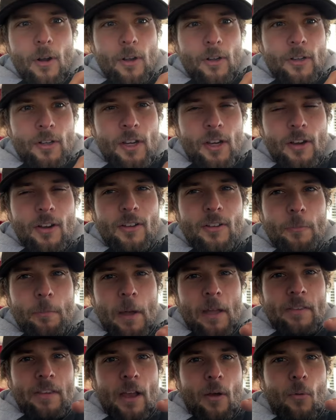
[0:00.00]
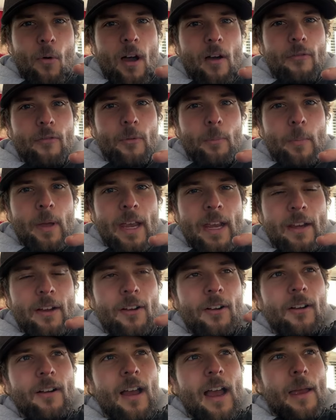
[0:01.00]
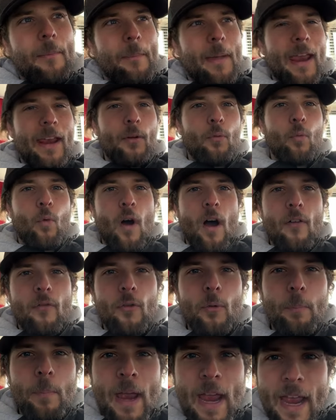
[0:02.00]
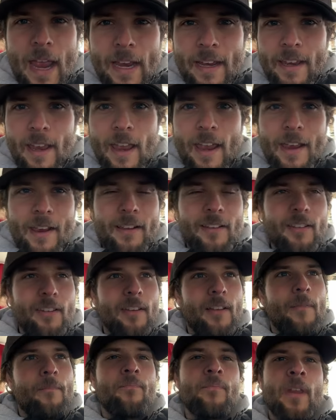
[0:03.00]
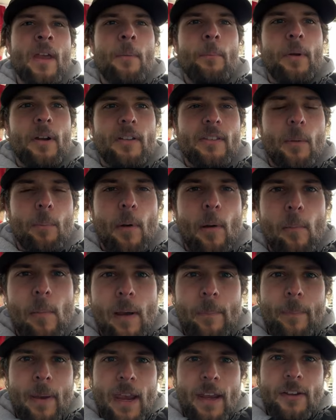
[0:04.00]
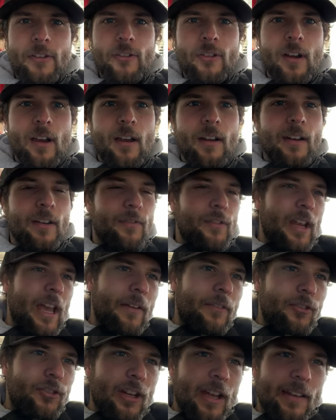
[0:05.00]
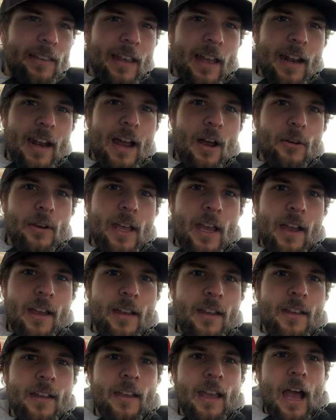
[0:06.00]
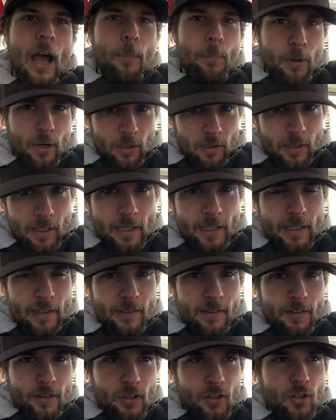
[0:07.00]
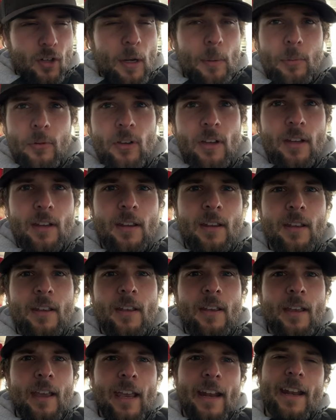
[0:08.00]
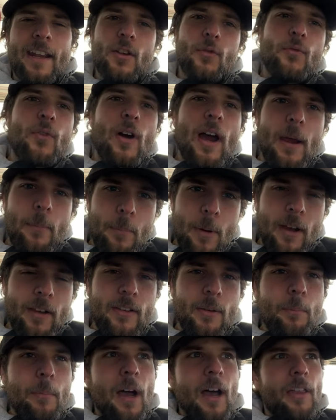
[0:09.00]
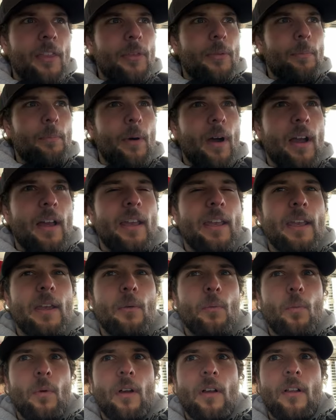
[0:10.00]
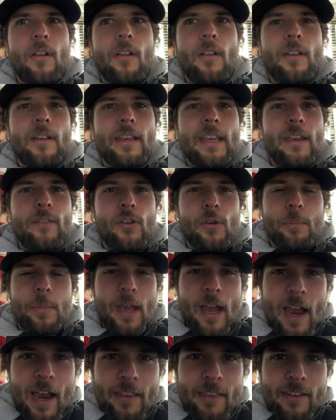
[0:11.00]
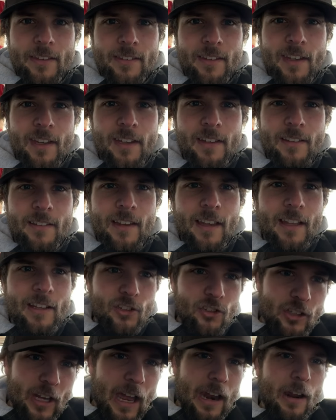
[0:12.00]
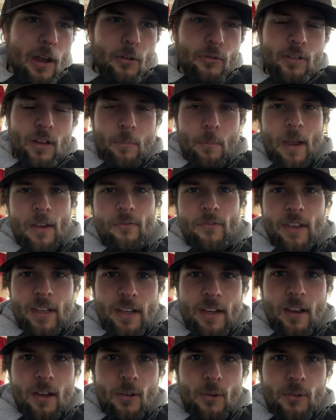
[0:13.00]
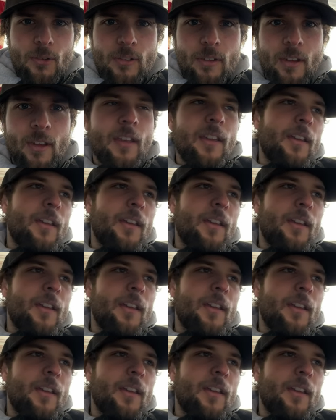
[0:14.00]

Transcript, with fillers: are curious about that waffle maker, I made waffle pancakes, but it's up on my Patreon. If you haven't checked that out yet, I'll put a link in the description. It is $5 a month, but it will give you behind the scenes and shout outs on my videos.